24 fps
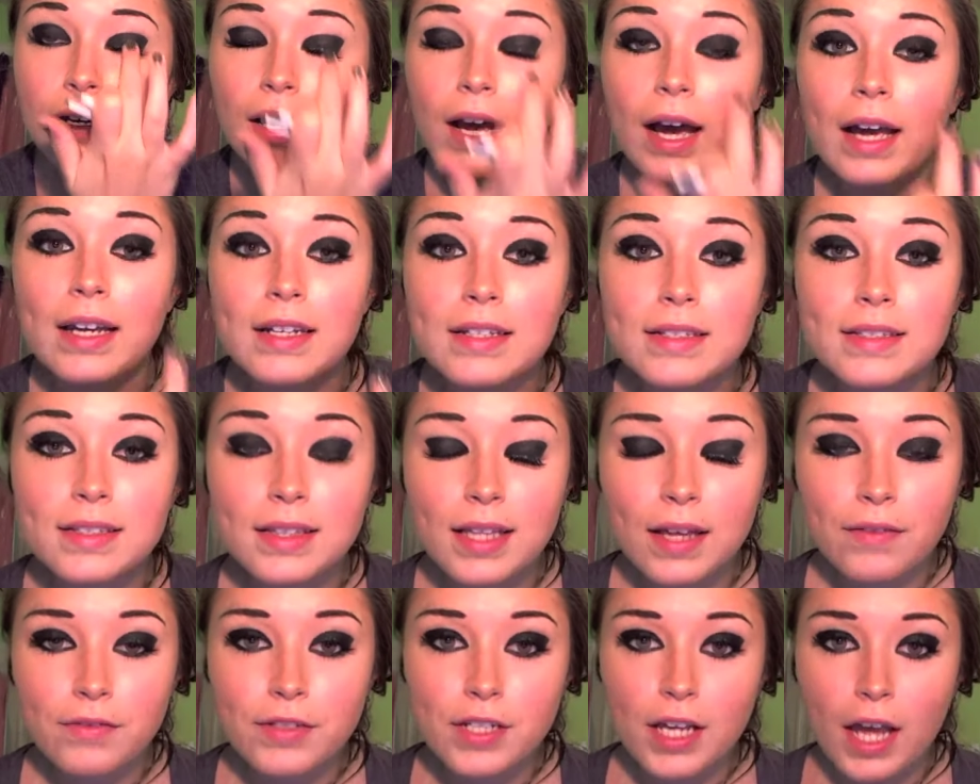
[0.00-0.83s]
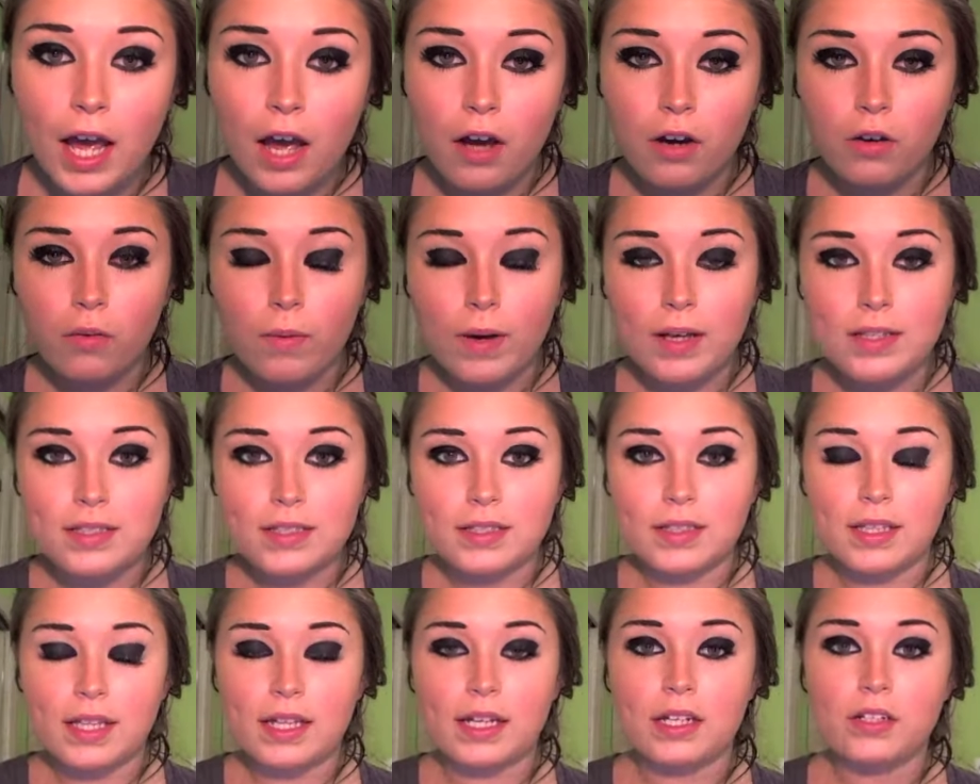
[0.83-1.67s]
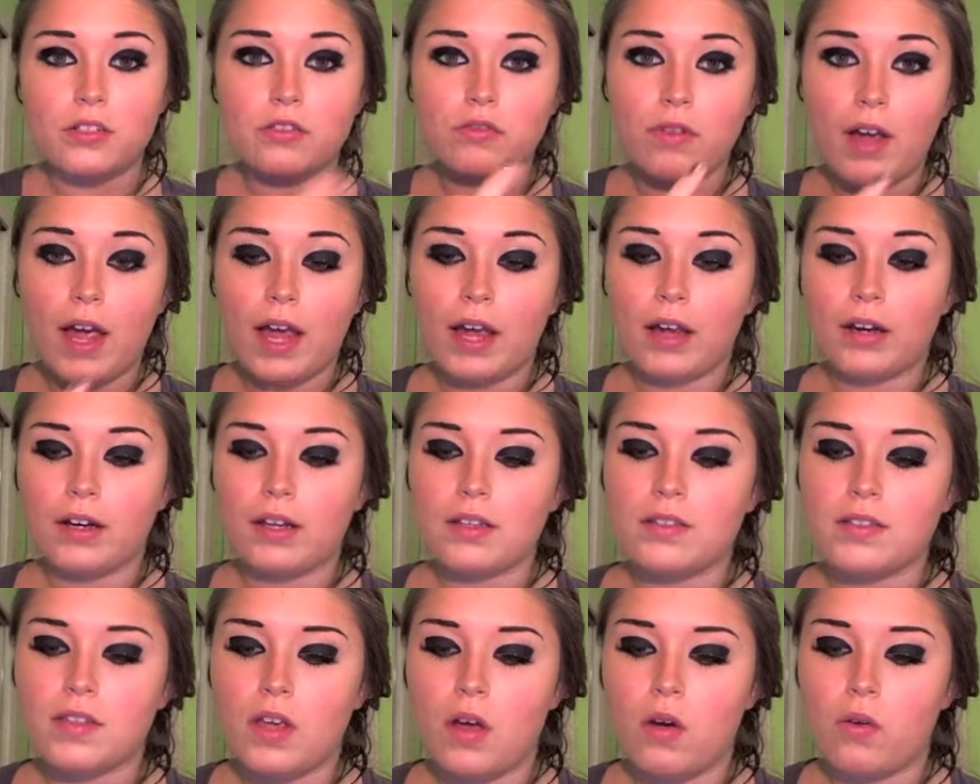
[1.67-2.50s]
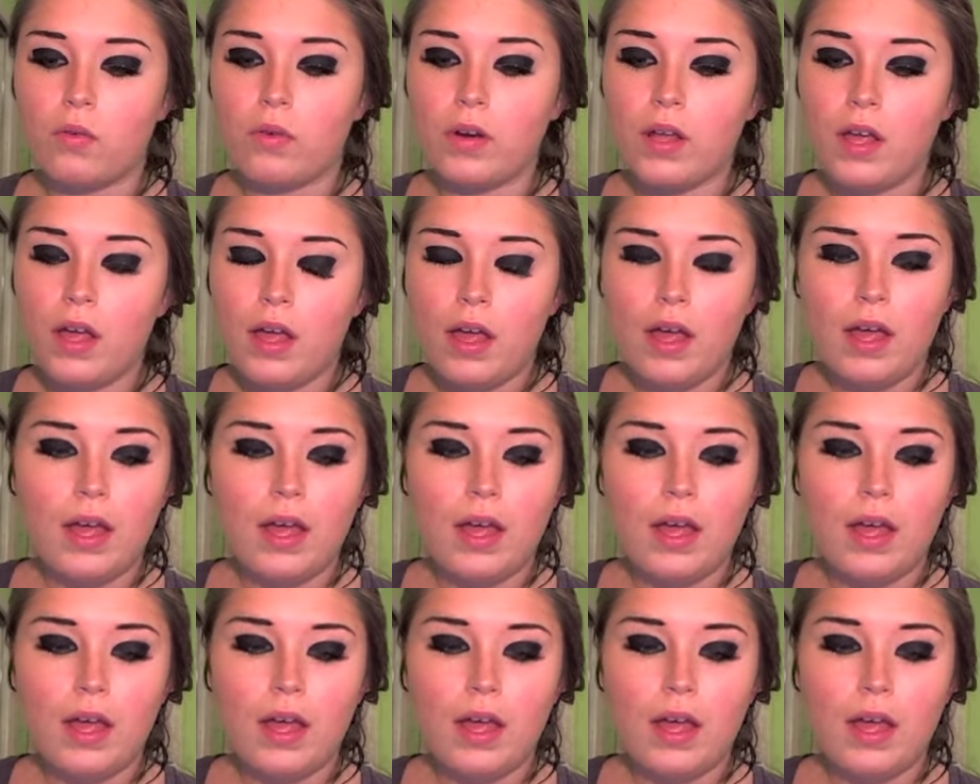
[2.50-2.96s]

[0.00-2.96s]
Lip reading: I just left it how it was and let it dry on its own.